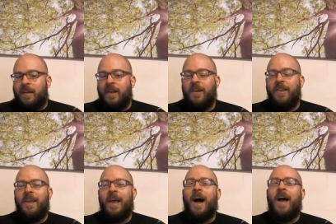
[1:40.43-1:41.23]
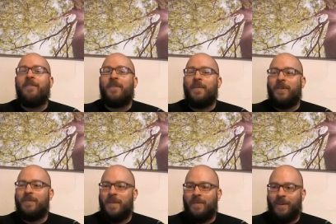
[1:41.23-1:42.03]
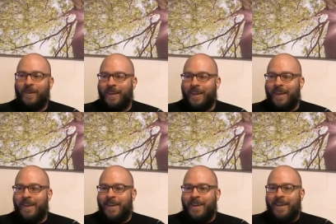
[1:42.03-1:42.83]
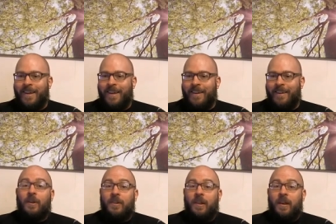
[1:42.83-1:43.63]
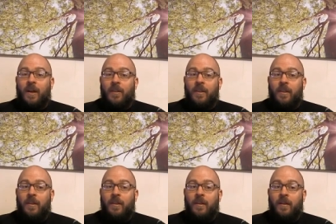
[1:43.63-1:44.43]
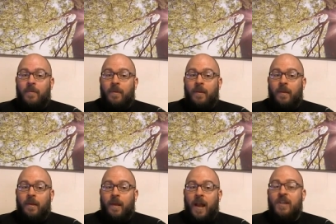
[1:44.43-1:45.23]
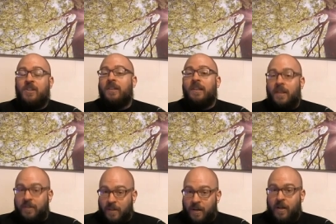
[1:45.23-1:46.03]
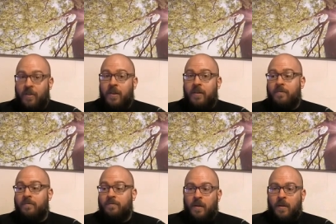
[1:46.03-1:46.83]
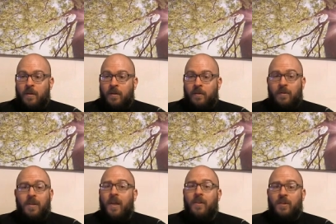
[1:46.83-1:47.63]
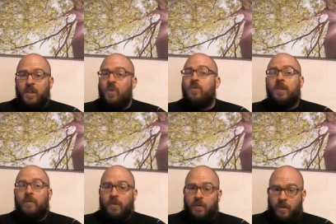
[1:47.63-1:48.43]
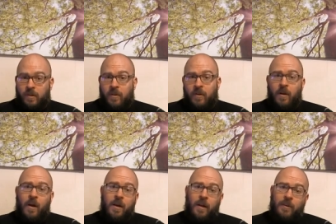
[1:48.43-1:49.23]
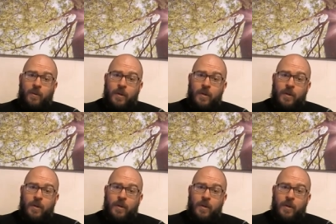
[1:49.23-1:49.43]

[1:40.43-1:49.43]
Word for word: to the eye for most people, and looks unhealthy, and actually is unhealthy. So yeah, there's a huge difference. All right, next